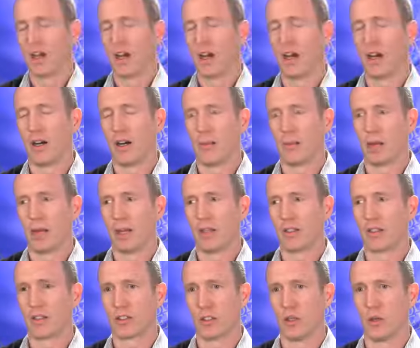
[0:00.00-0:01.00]

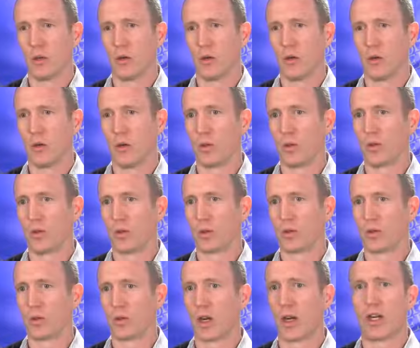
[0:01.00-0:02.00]
And so
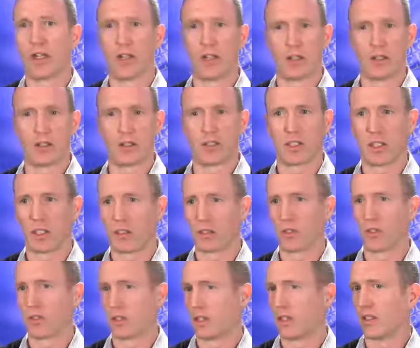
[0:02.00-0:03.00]
trying to understand
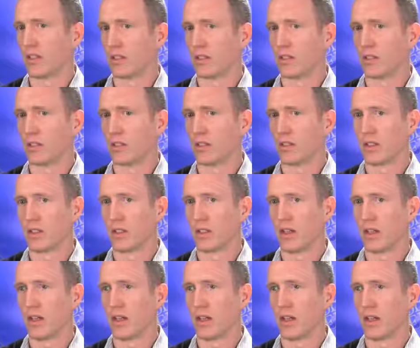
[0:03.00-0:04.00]
those things
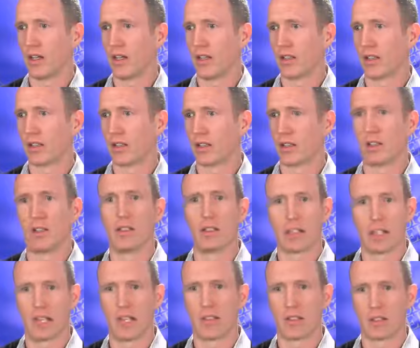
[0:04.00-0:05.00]

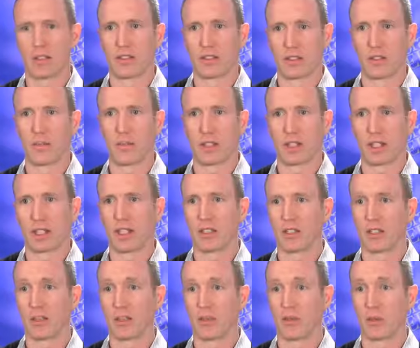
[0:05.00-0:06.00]
clearly has
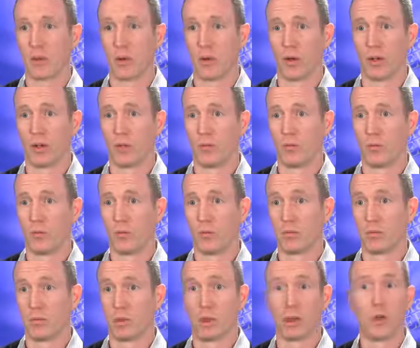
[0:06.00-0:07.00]
implications for
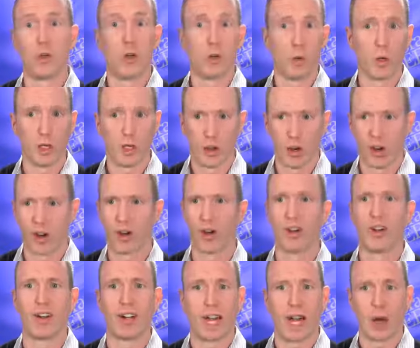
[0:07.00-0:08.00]
who we
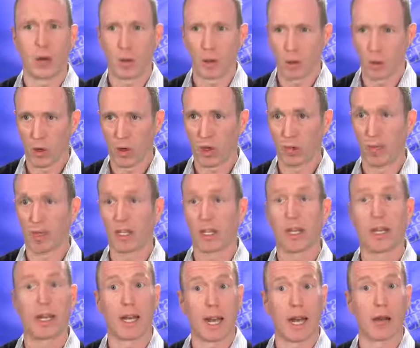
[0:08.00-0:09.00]
are, how we want to be,
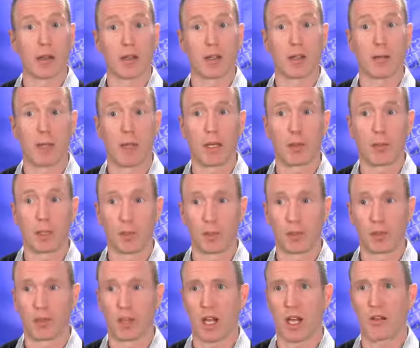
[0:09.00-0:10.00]
and how you can make
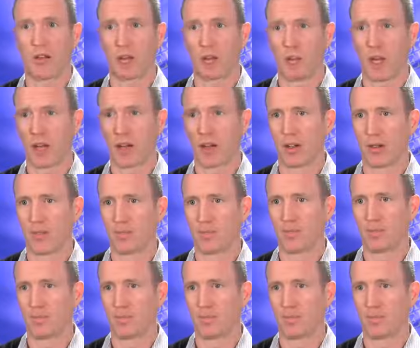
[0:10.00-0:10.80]
people's lives better.